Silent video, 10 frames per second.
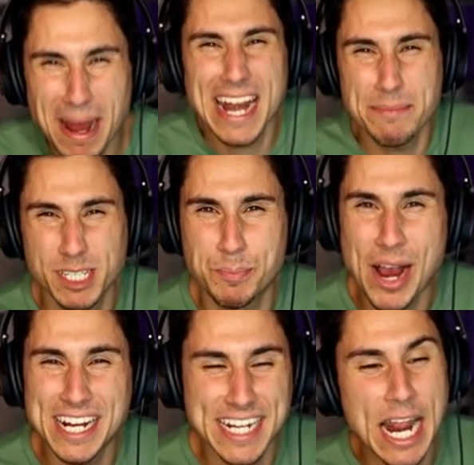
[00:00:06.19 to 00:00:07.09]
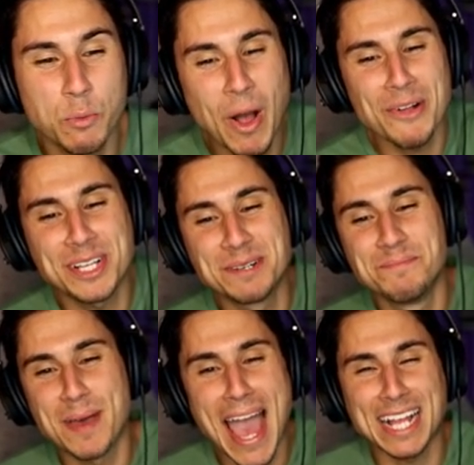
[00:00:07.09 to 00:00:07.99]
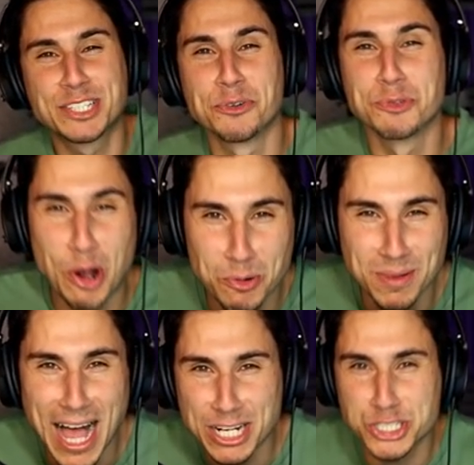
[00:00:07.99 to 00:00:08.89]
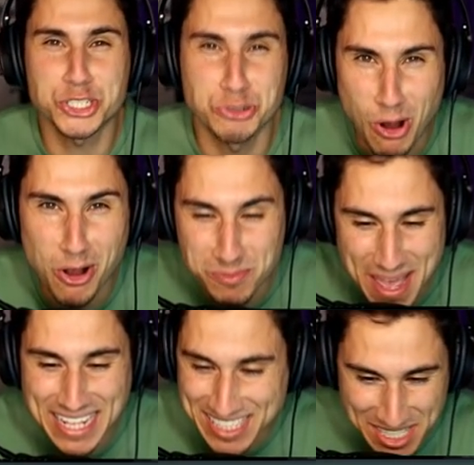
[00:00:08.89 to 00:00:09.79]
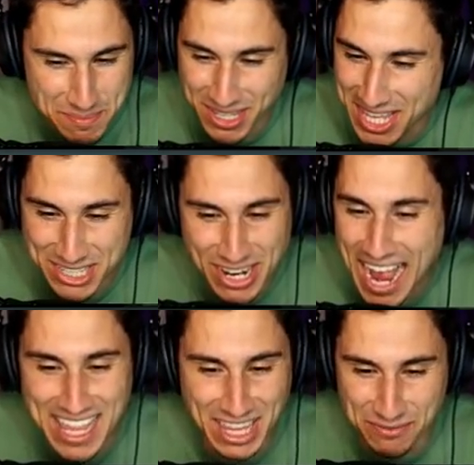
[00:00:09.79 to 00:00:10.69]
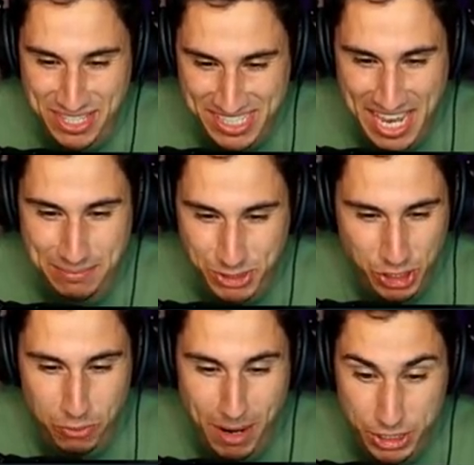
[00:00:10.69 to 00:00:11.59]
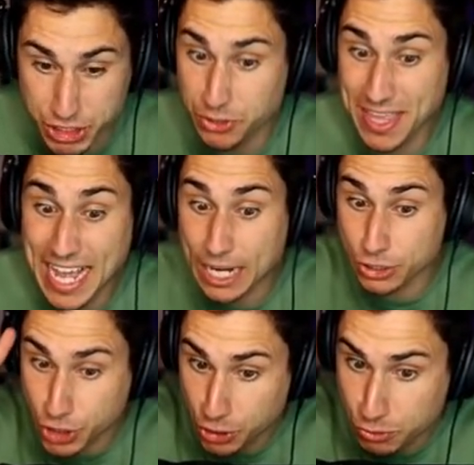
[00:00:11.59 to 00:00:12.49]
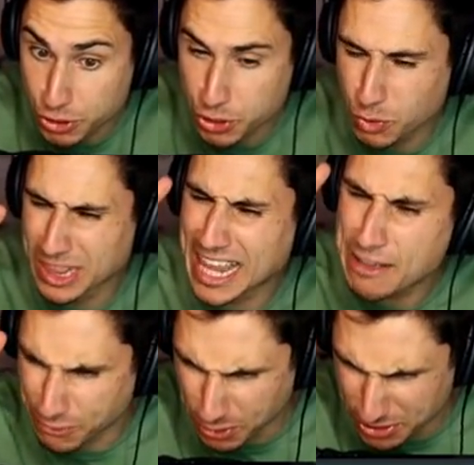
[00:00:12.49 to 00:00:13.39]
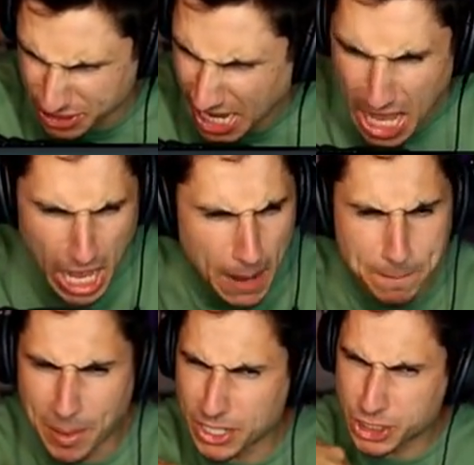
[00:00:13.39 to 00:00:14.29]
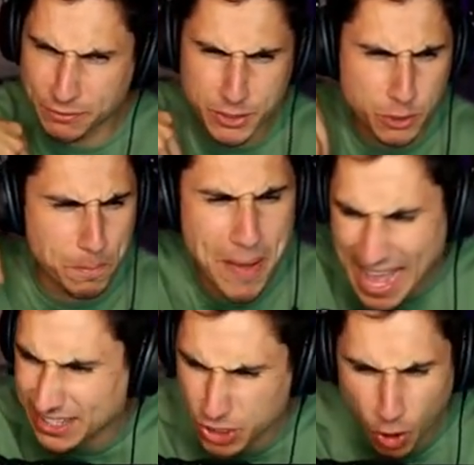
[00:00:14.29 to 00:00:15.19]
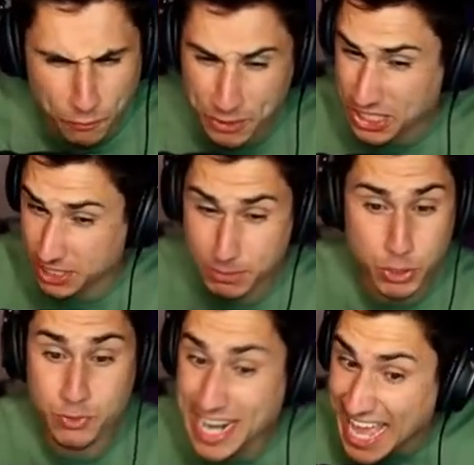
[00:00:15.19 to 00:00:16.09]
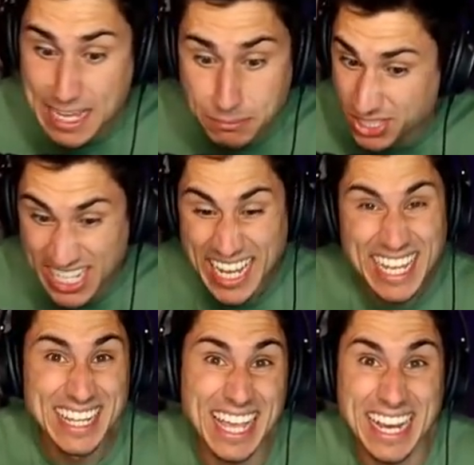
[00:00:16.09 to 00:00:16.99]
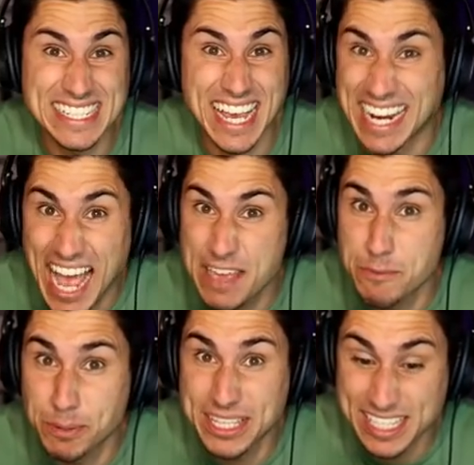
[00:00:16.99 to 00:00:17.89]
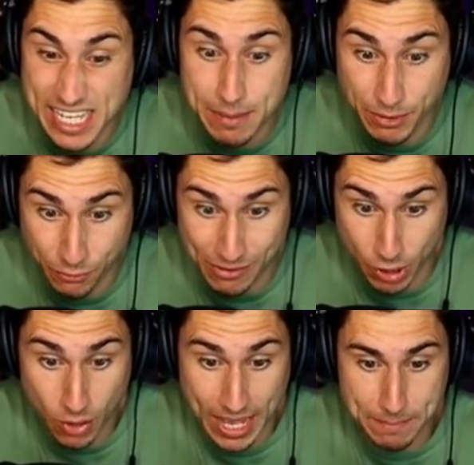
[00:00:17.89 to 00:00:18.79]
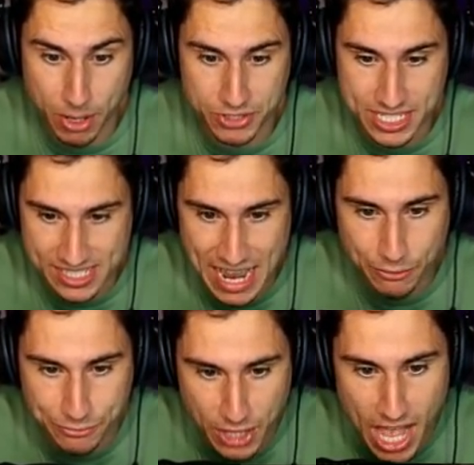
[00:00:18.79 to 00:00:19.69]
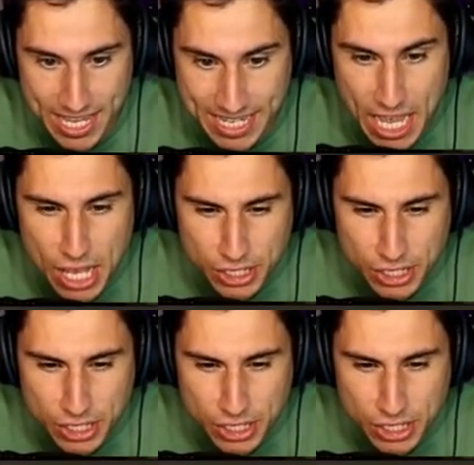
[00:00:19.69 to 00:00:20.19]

My name is Brandon, and welcome back to Roblox Strongman Simulator. I love this game so much. So they got two new levels, a bunch of new pets, hopefully some new names. Like I said, I haven't played this game in forever. Okay, Baldi is now flying.